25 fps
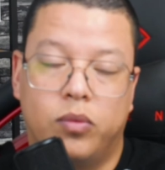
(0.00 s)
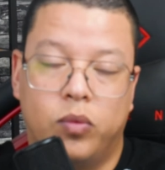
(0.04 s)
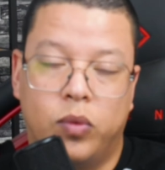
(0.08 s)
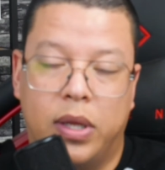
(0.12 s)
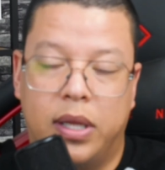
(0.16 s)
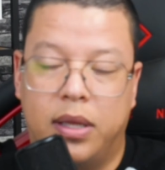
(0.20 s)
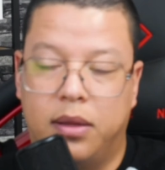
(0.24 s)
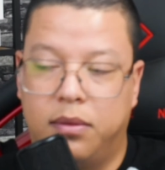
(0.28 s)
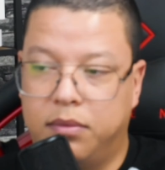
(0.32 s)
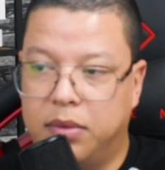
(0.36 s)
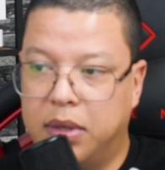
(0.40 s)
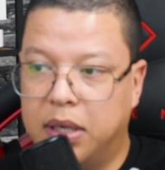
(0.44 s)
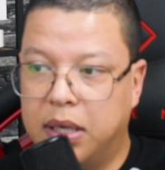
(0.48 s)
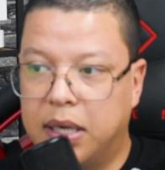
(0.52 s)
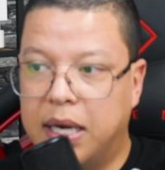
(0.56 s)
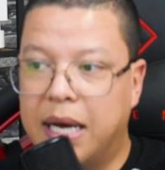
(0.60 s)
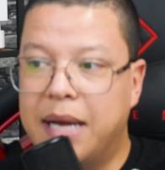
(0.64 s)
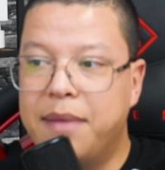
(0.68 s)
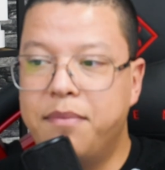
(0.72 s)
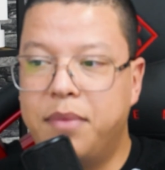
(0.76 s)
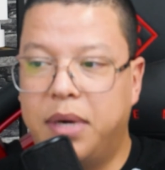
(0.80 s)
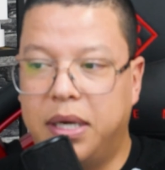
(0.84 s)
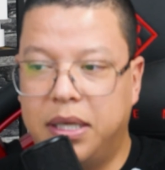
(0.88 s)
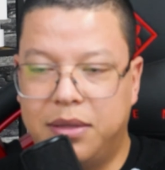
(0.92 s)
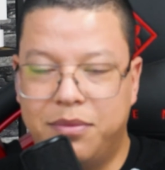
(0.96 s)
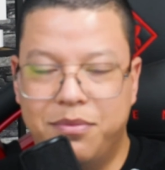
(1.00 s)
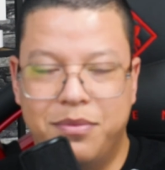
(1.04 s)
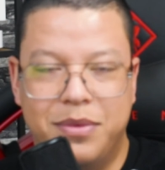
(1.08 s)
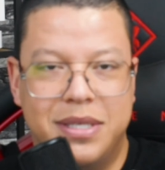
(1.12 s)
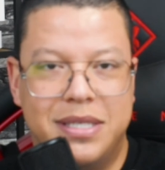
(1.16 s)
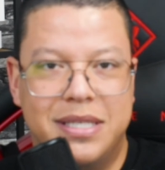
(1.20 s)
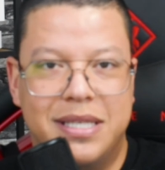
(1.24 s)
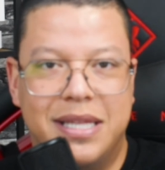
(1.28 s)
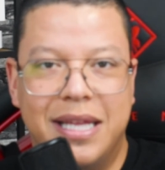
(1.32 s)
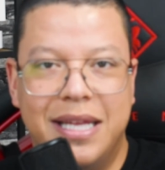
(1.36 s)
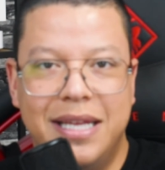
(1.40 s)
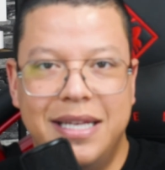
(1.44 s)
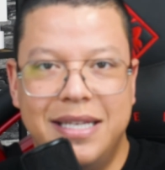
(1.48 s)
well, I might
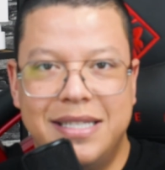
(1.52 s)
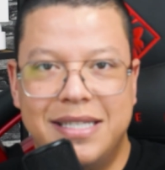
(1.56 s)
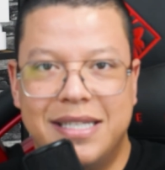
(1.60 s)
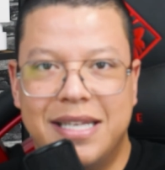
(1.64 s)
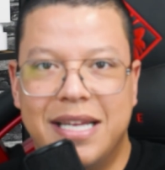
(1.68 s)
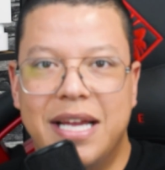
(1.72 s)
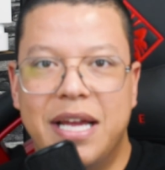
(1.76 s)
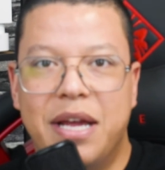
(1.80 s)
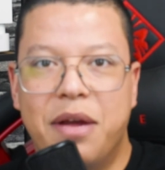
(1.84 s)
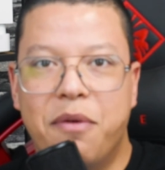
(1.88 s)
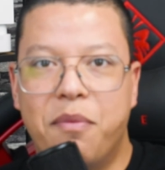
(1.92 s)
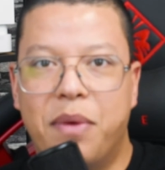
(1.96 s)
miss things,